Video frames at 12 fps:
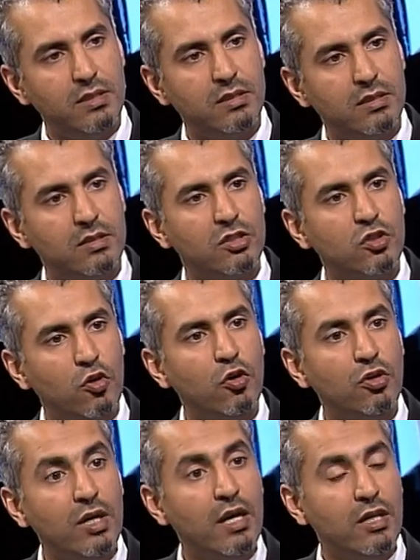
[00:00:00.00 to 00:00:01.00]
instance
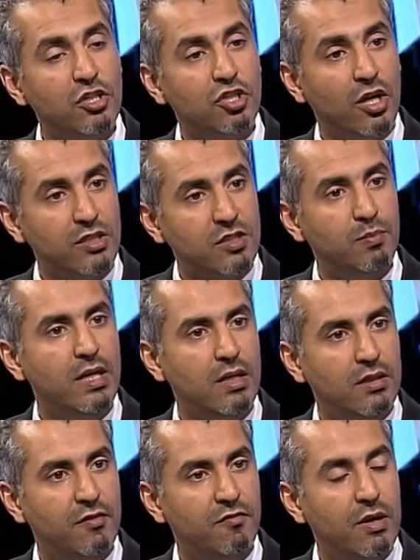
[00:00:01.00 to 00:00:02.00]
could just
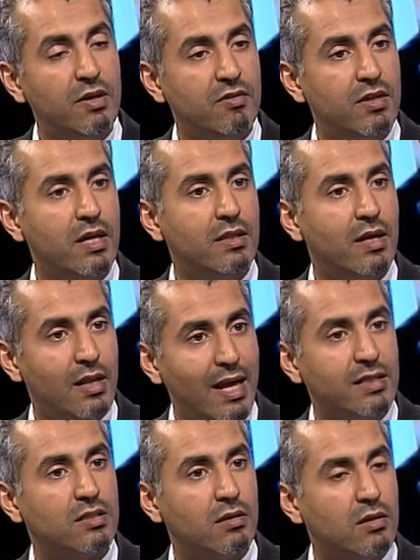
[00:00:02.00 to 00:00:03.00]
be the very thing that
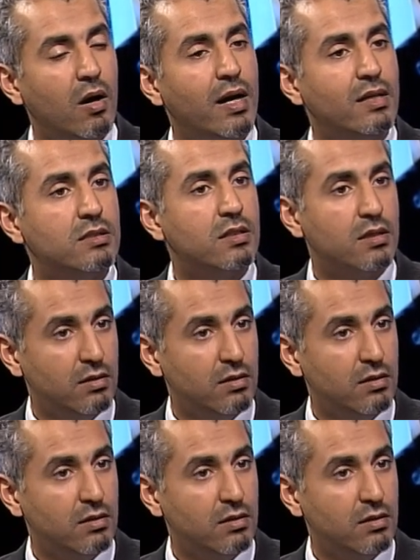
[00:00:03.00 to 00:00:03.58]
lets Al-Qaeda to